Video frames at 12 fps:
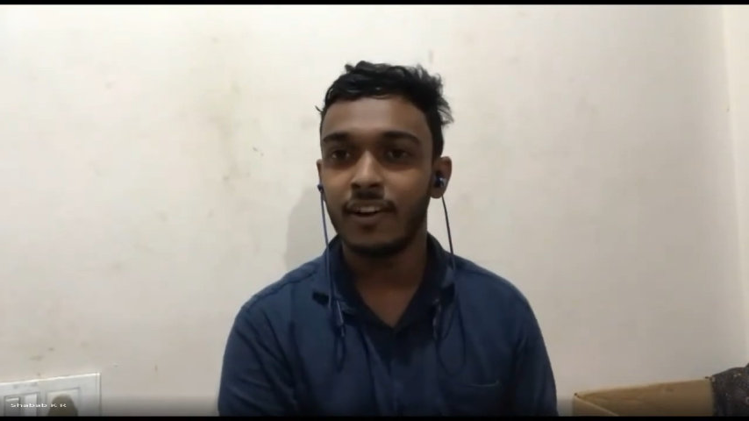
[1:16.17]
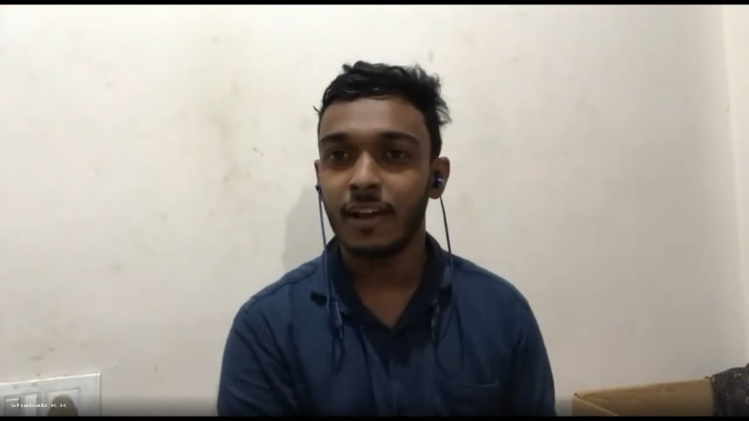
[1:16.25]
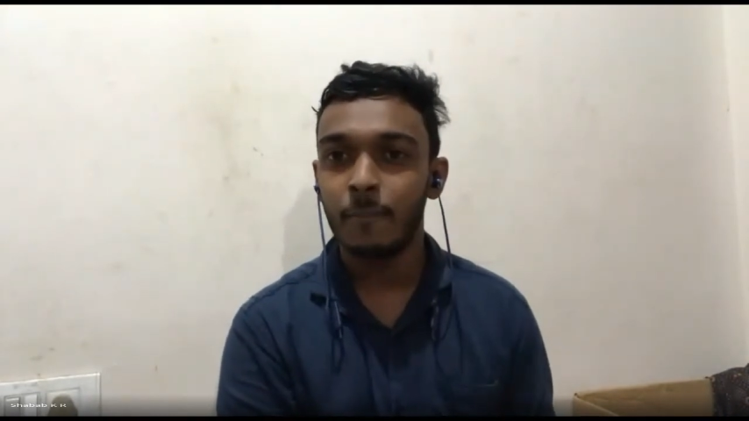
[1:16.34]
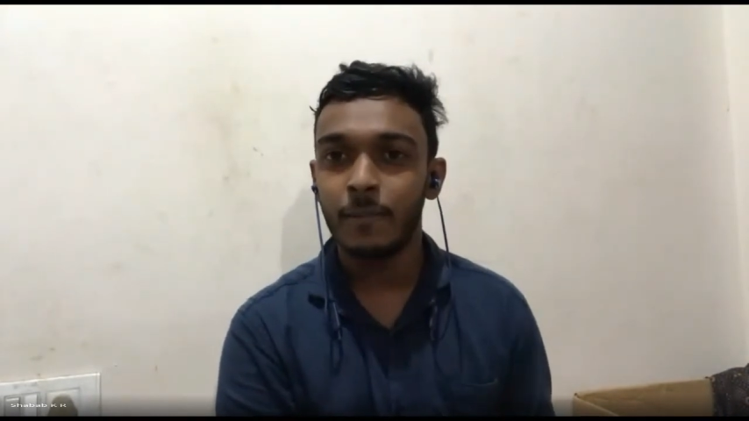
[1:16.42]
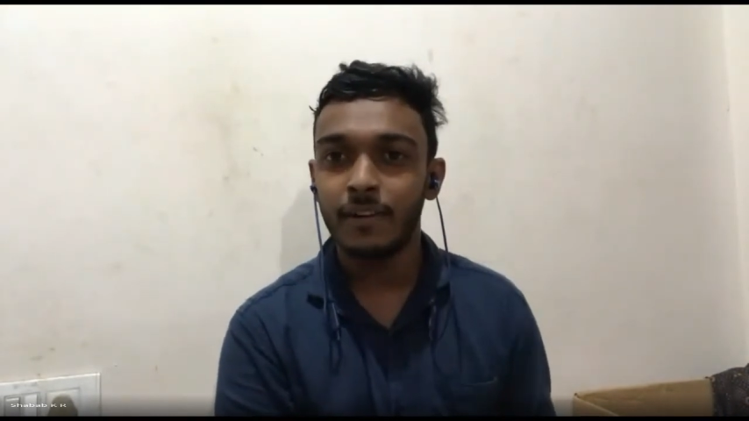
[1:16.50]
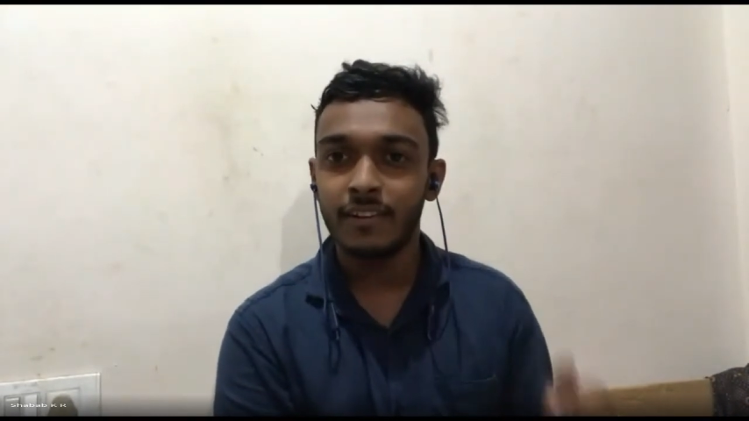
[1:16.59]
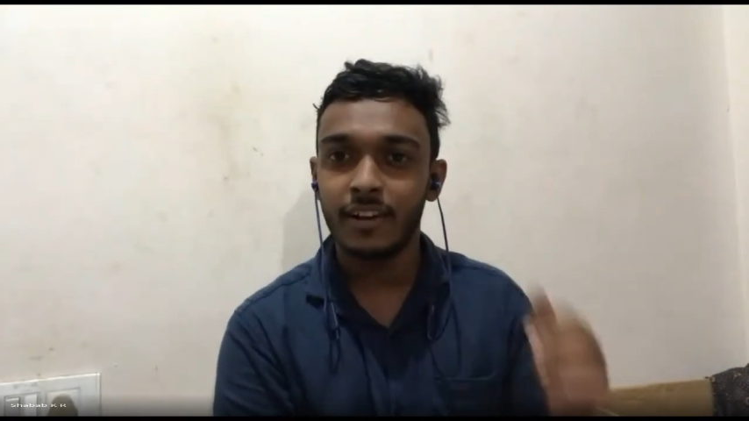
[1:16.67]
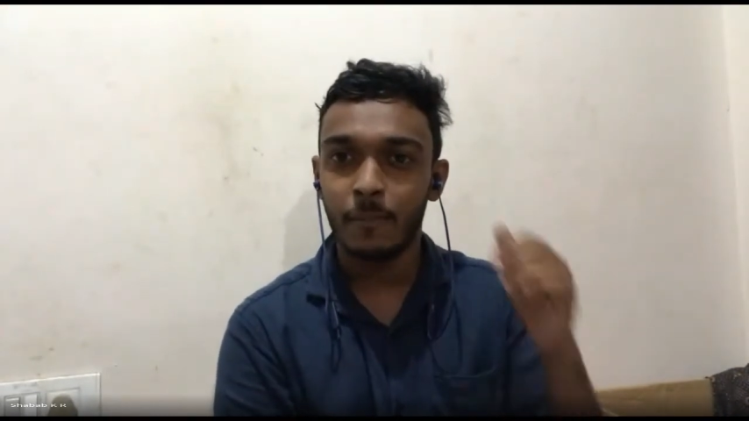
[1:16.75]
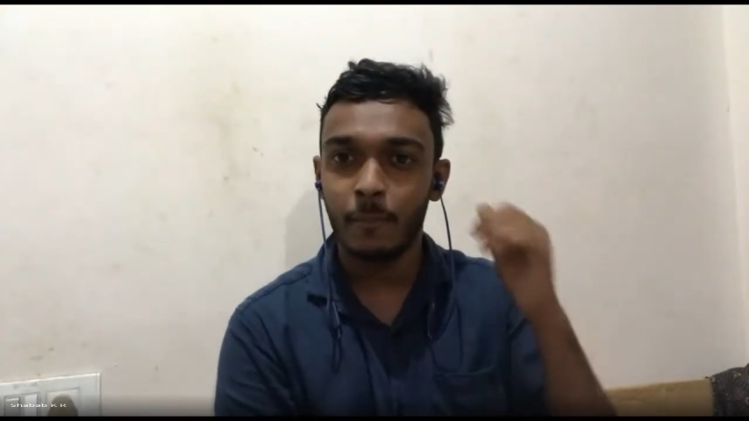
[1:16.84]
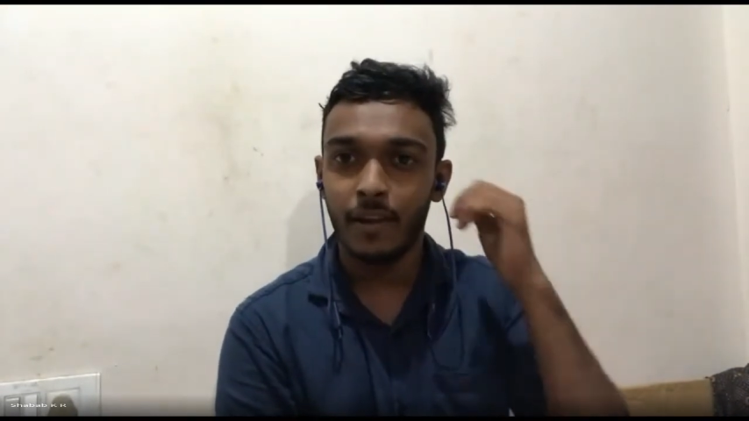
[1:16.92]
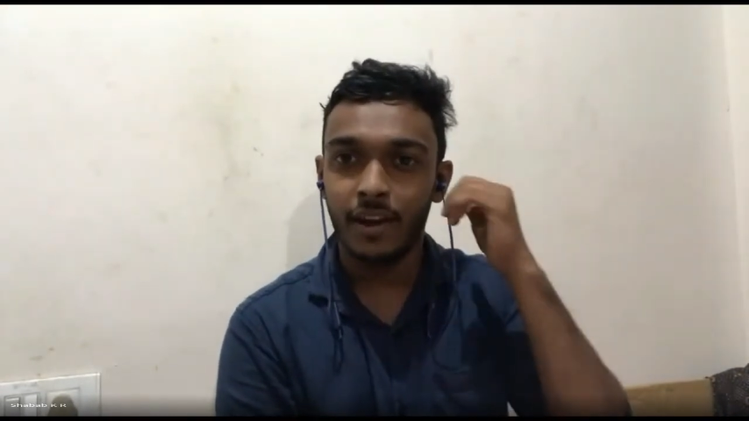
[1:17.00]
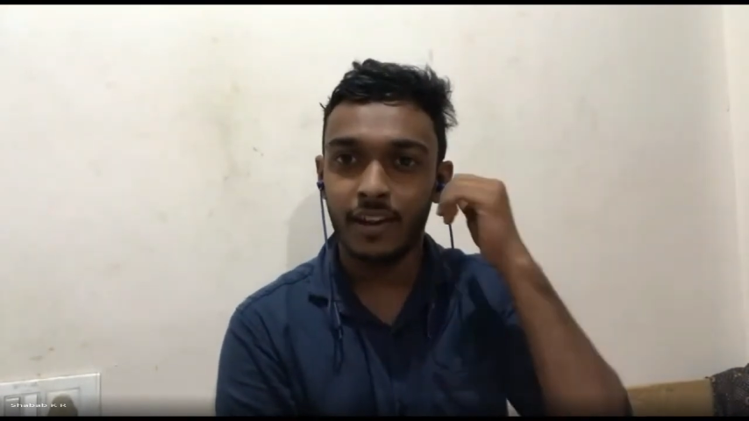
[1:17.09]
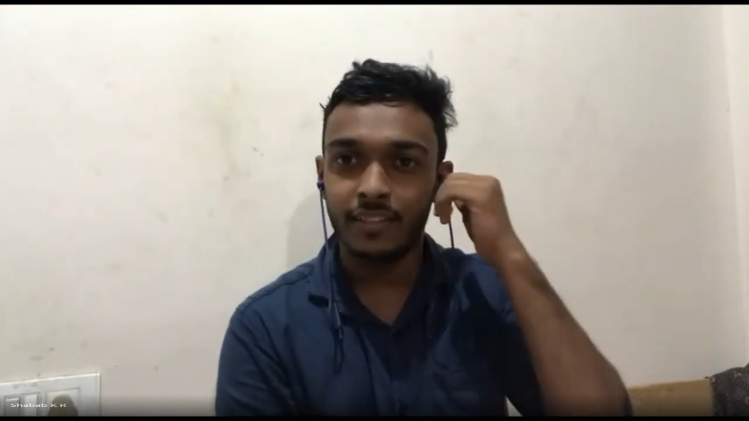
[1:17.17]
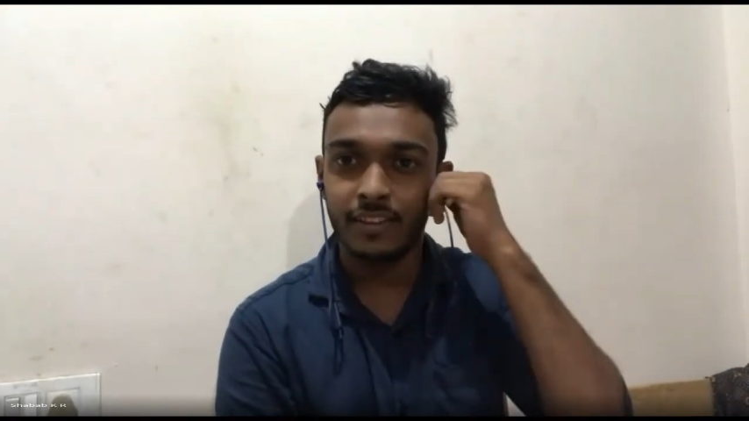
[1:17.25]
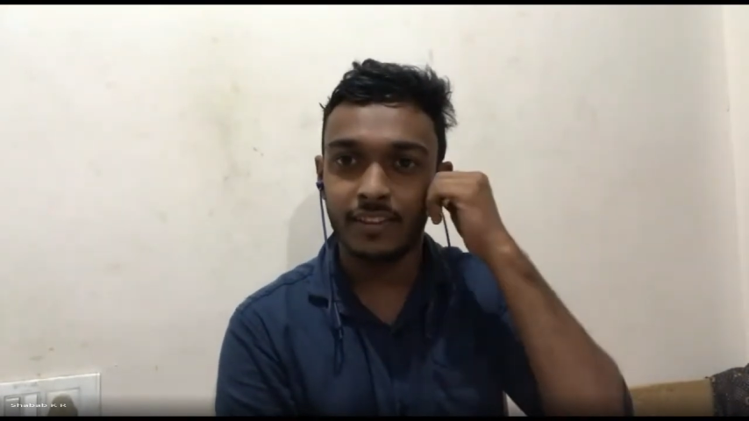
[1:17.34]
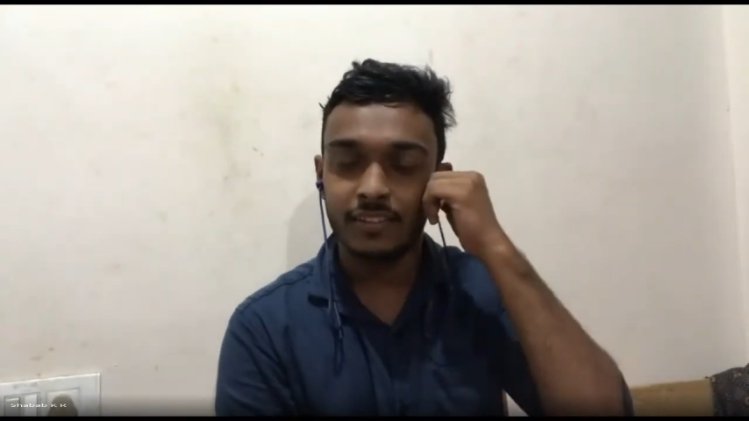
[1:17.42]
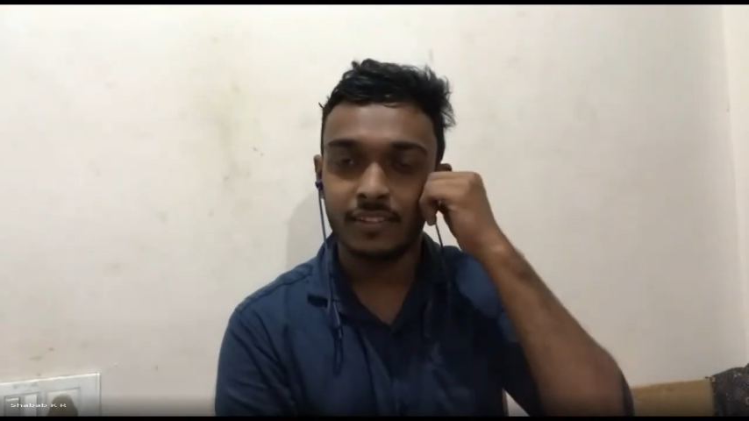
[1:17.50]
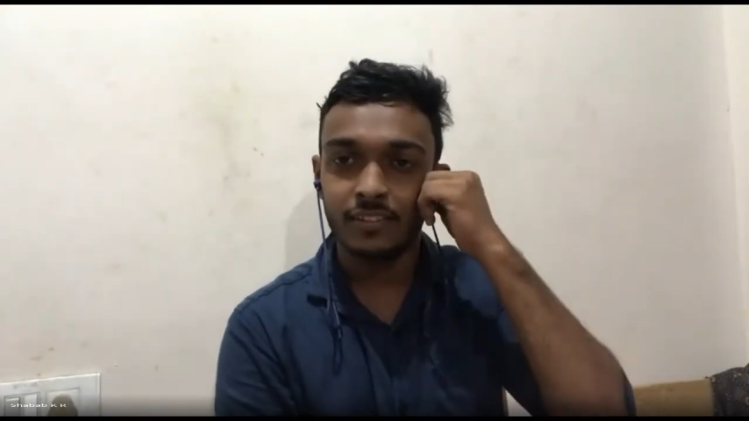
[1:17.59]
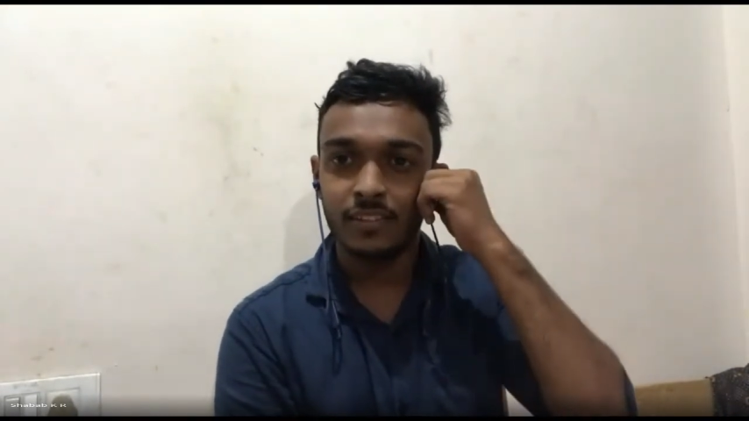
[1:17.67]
completed MA, I think,